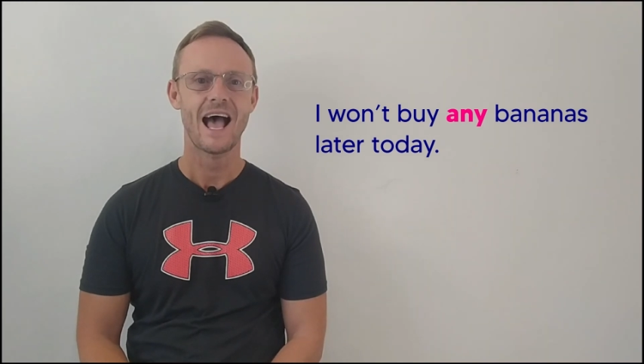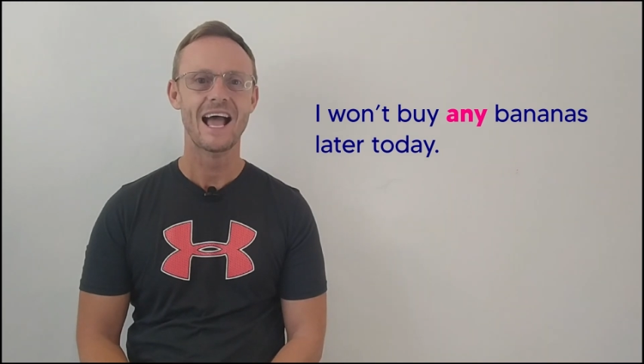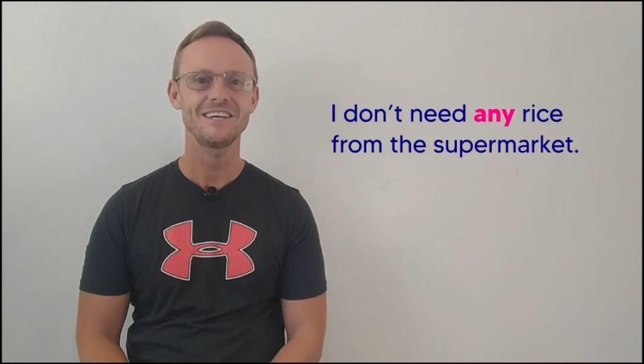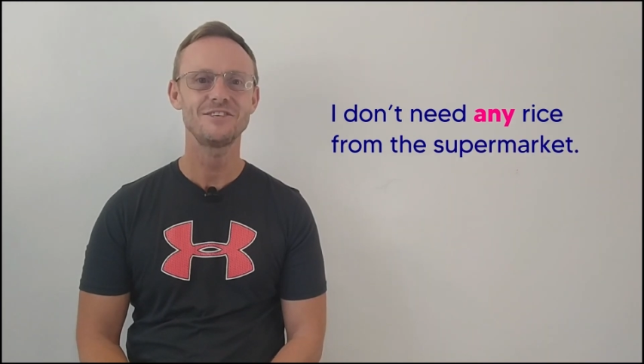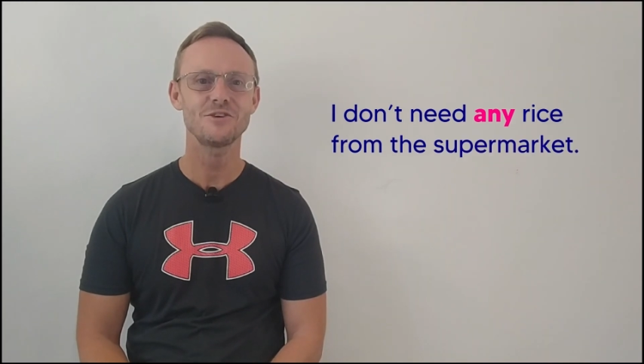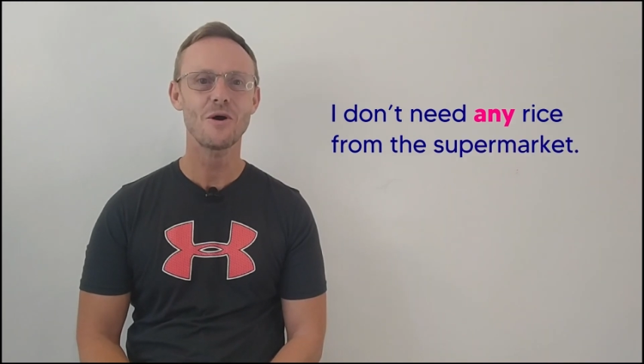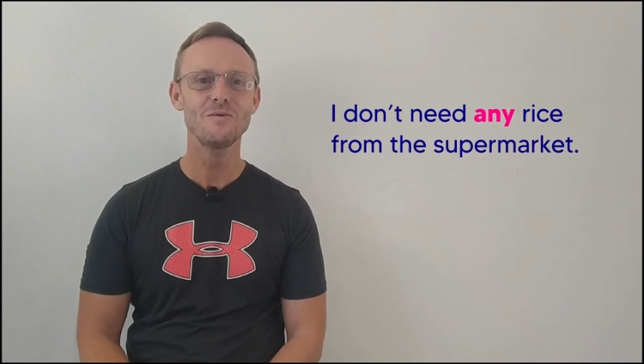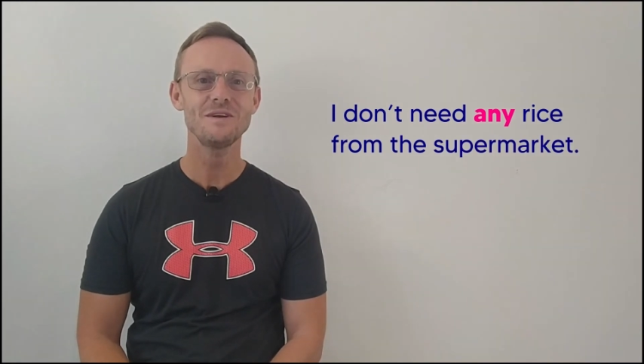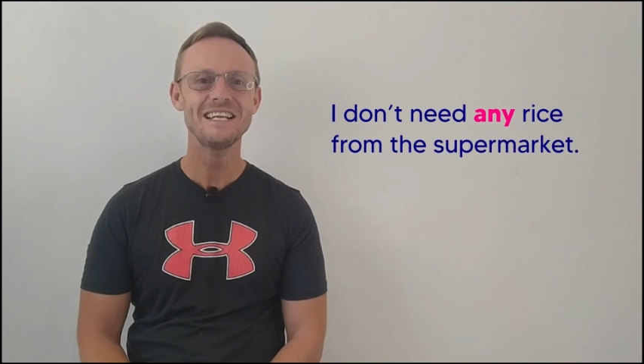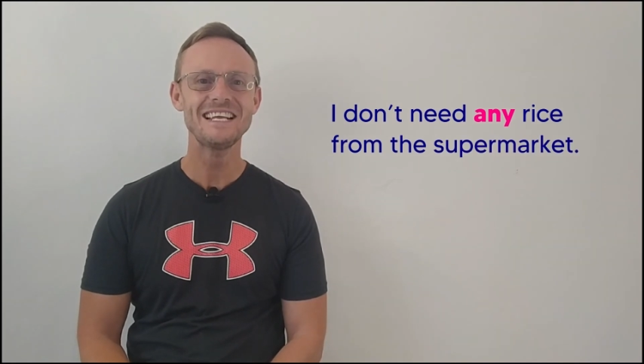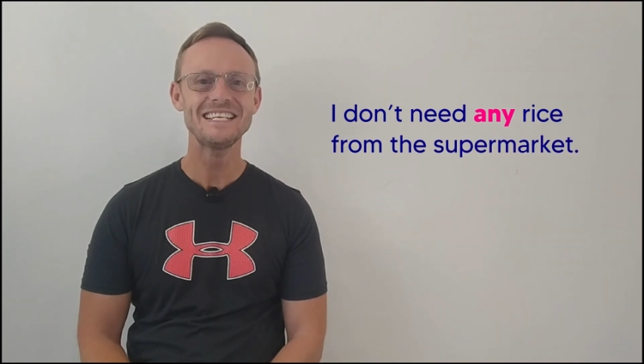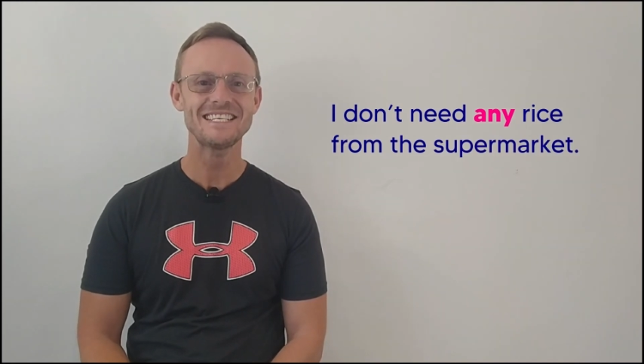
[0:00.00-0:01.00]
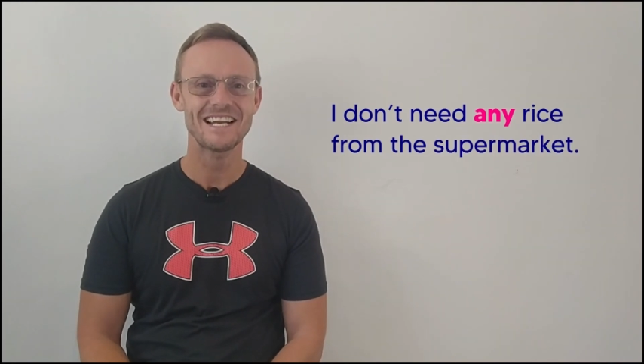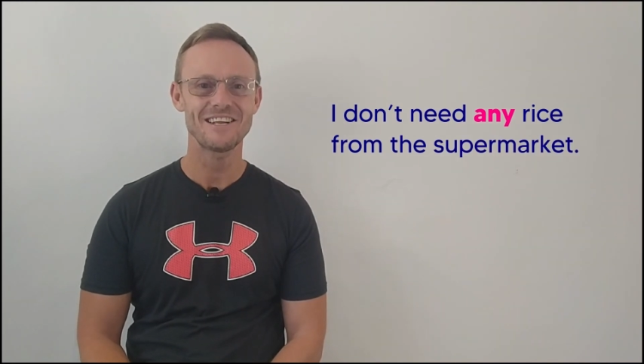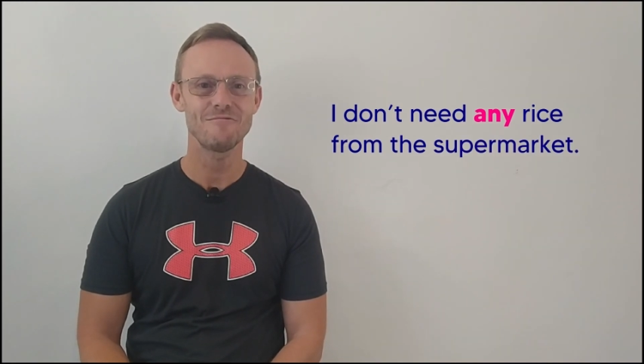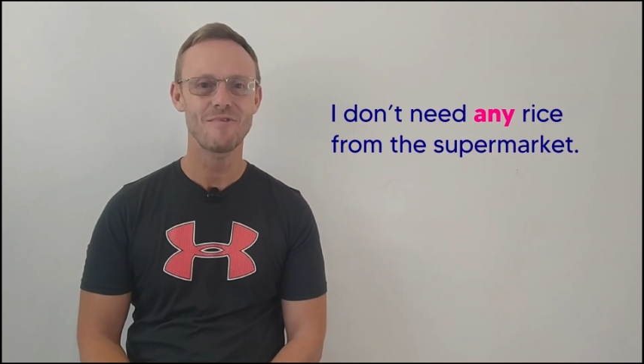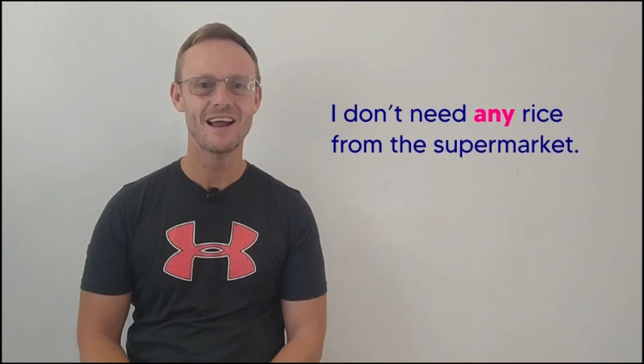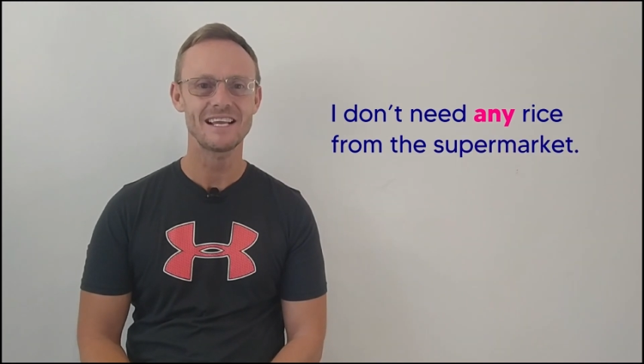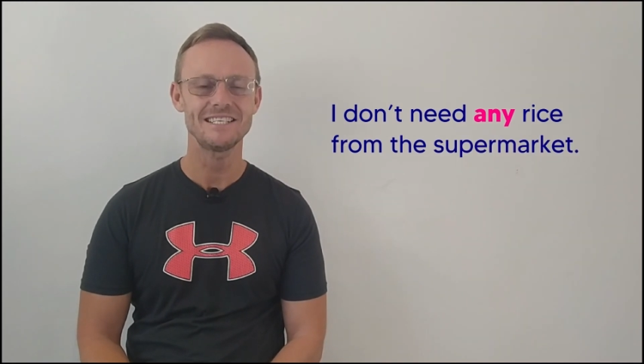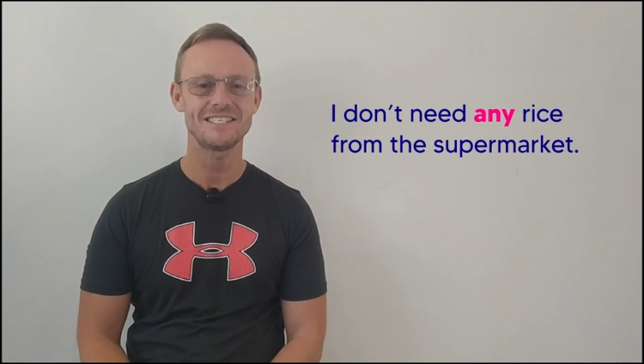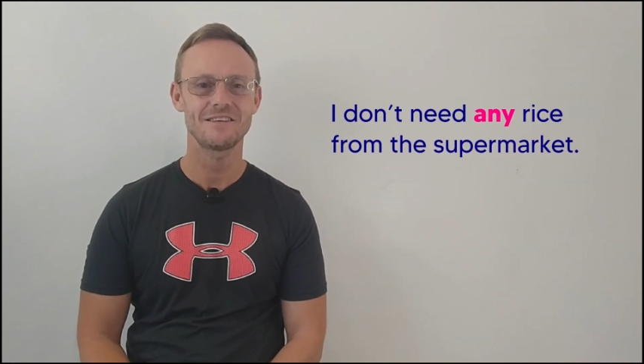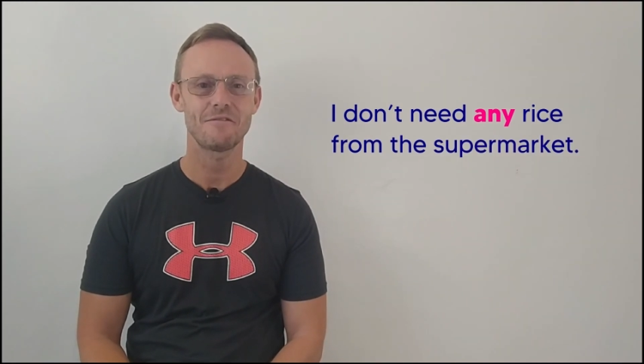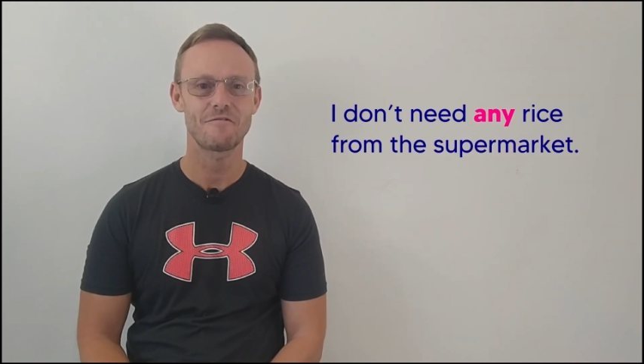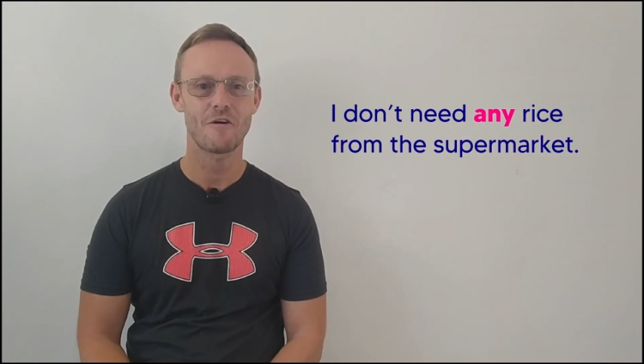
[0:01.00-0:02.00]
I don't need any
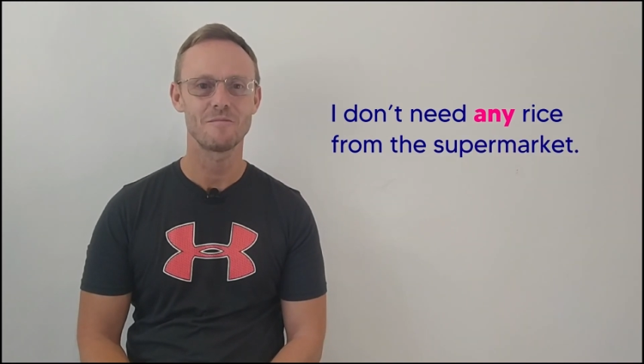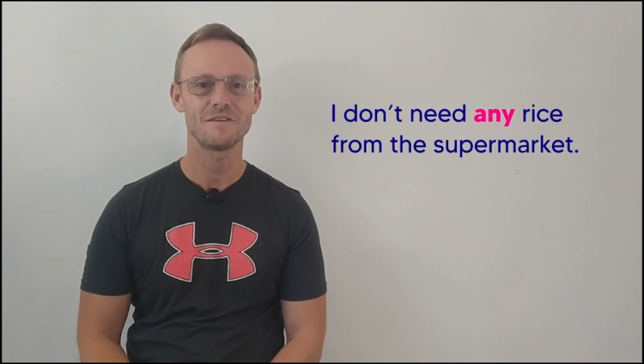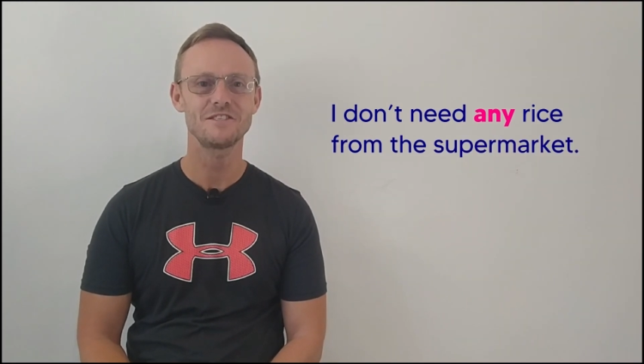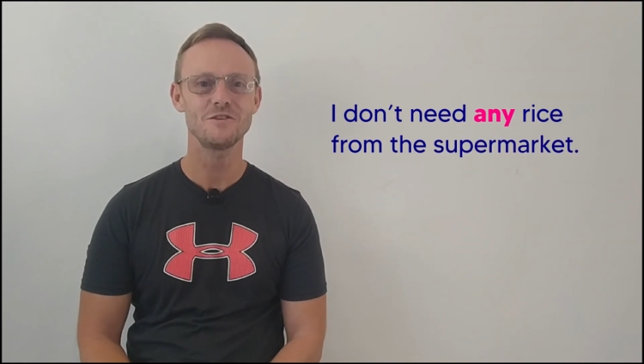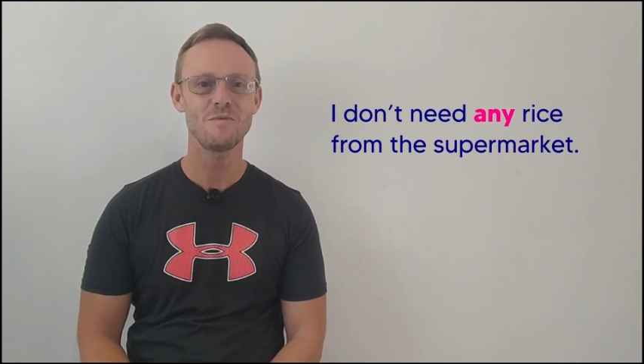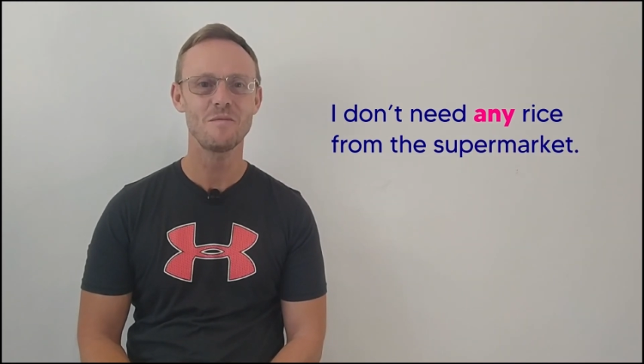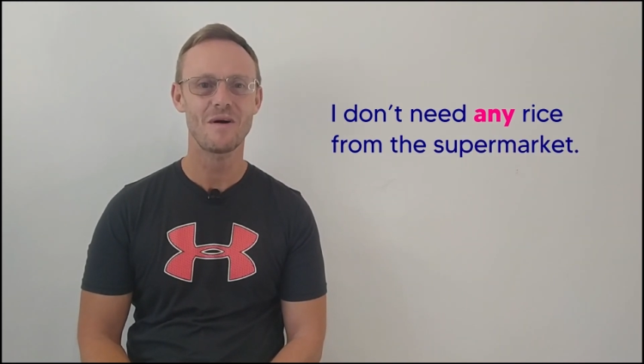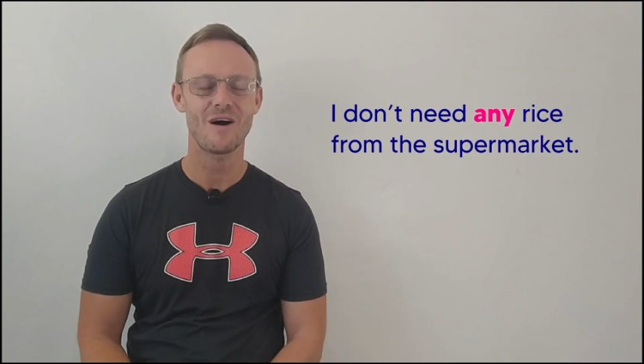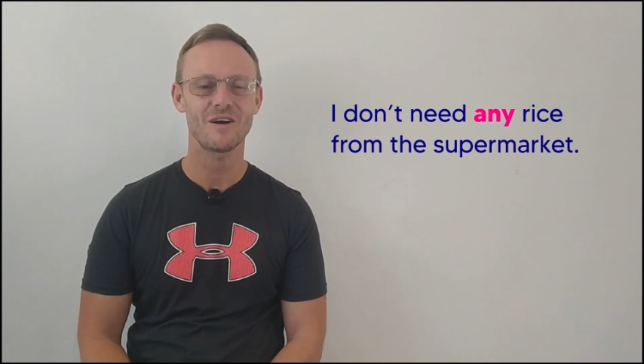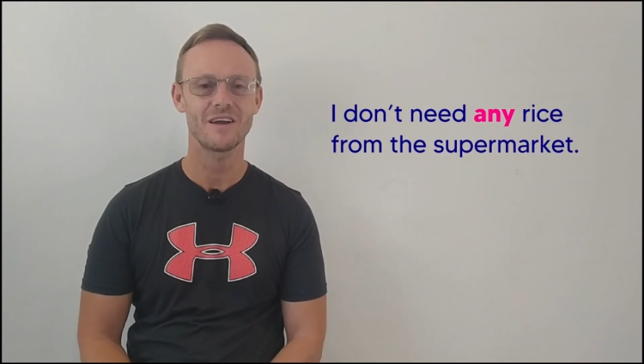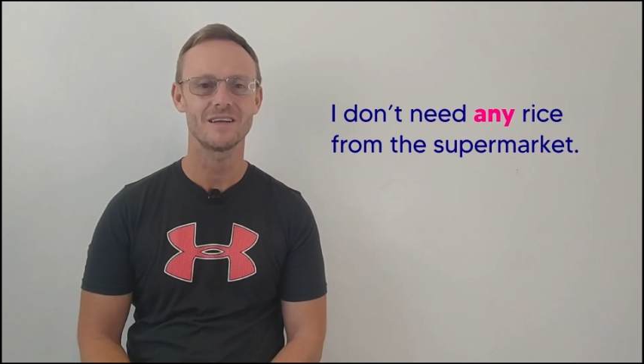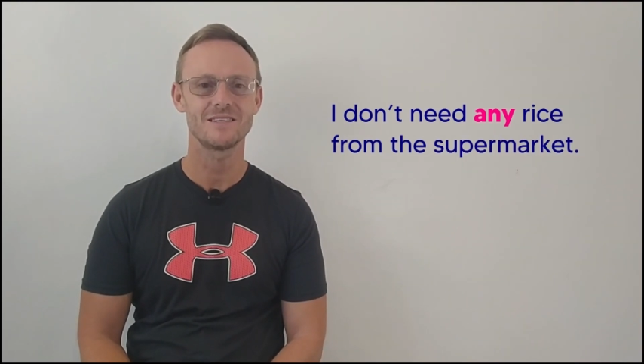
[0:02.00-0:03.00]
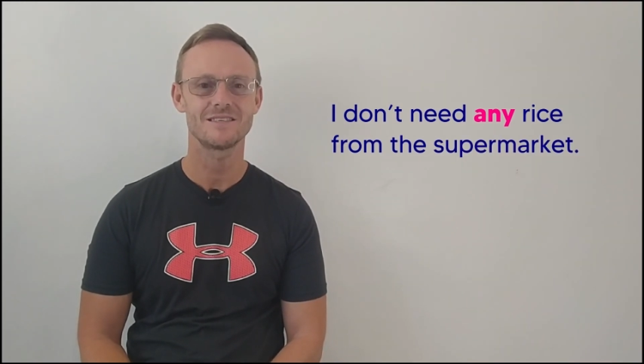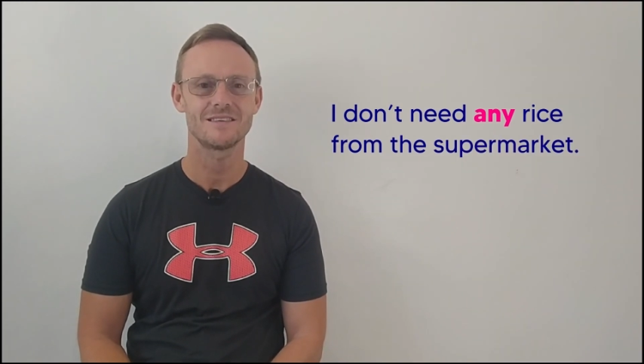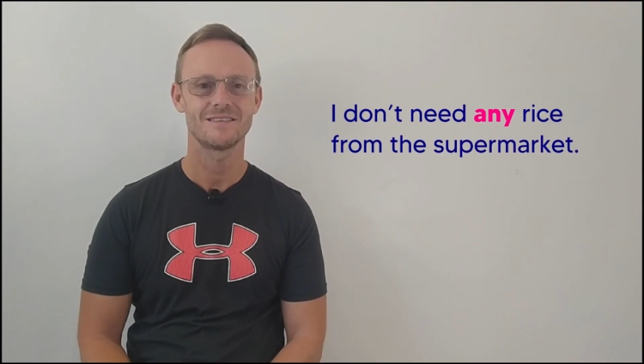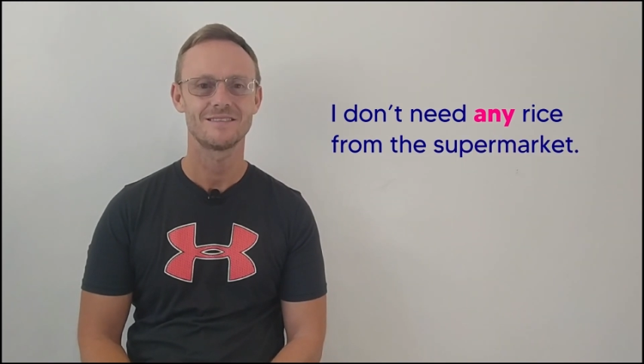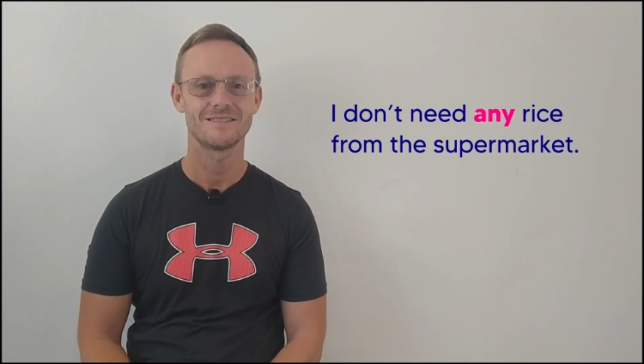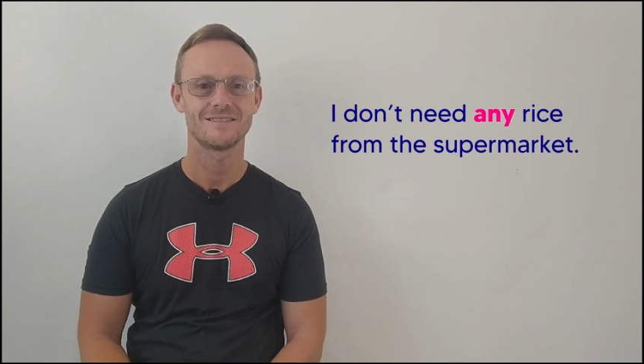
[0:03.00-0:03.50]
rice from the supermarket.